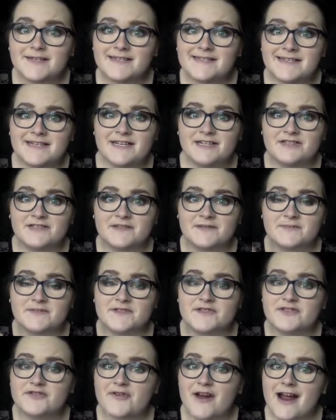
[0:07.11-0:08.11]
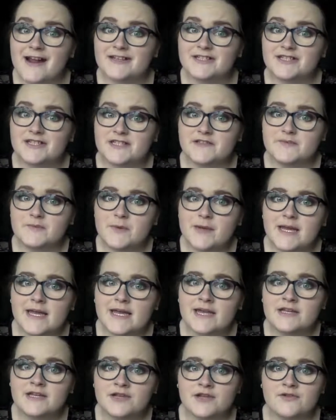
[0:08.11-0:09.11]
to teach some strategies we
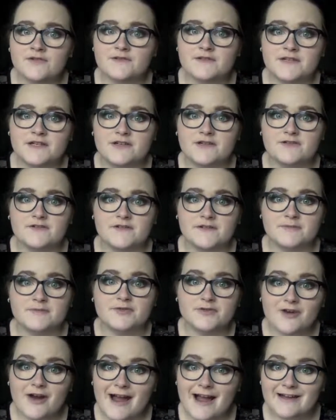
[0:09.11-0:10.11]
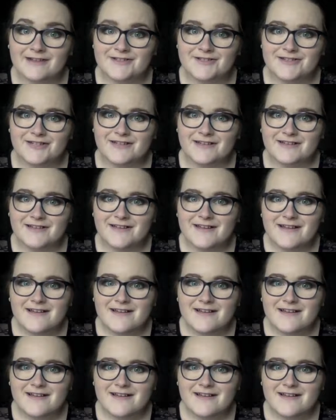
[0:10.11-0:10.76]
can use to do subtraction.